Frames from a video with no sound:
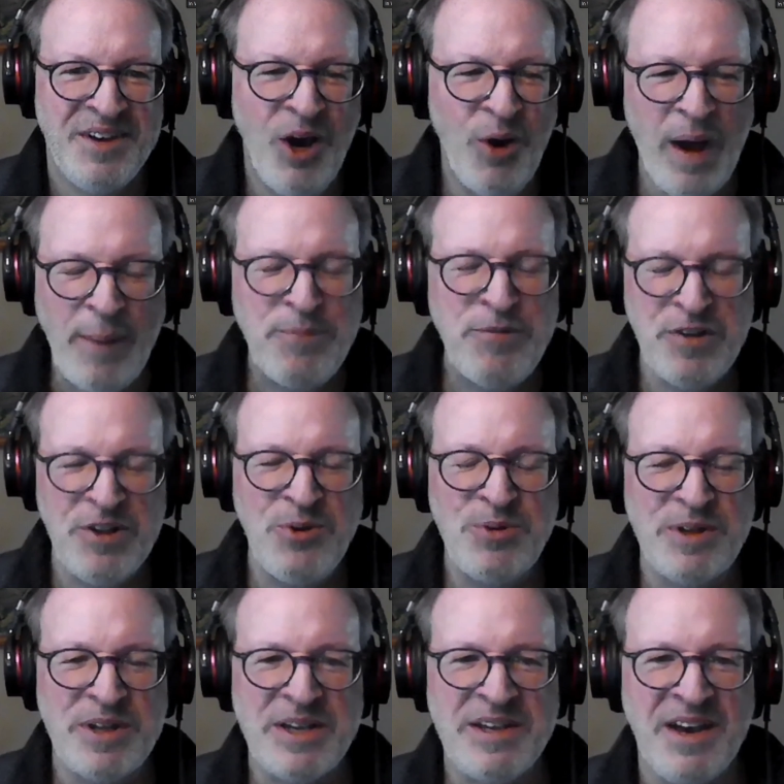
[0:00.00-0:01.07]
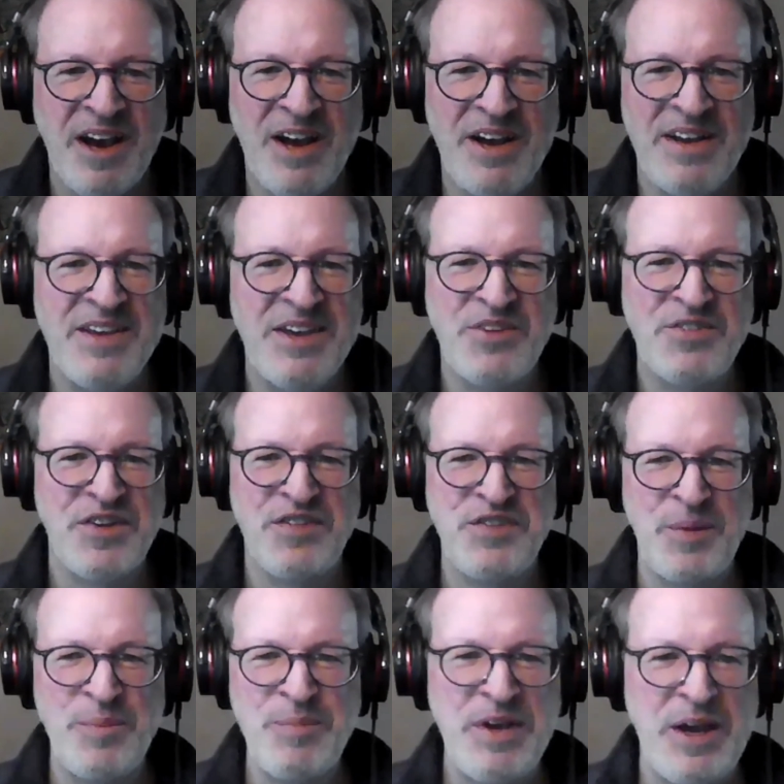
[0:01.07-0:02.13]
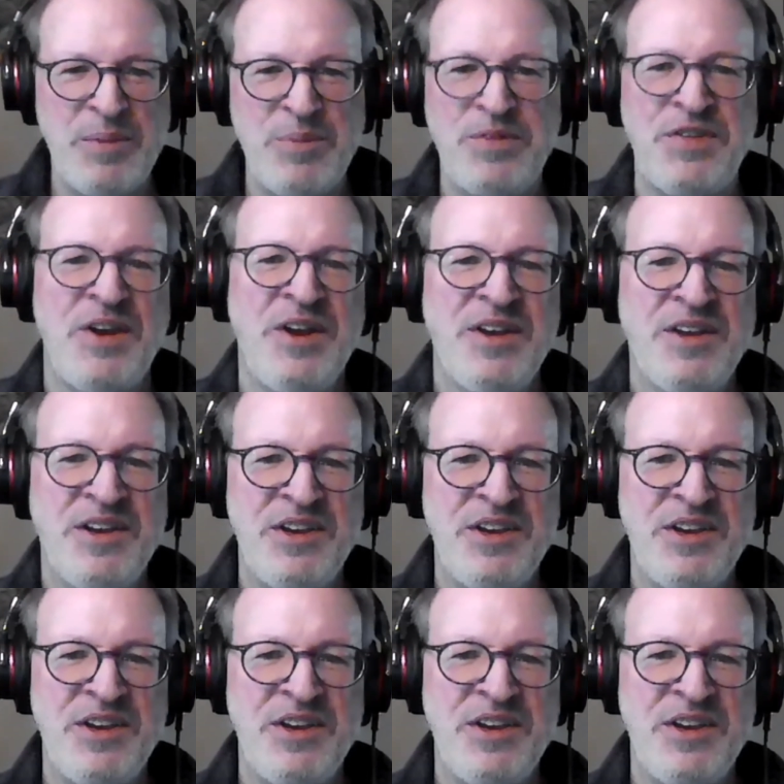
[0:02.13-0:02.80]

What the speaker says: Oh, absolutely. Sometimes,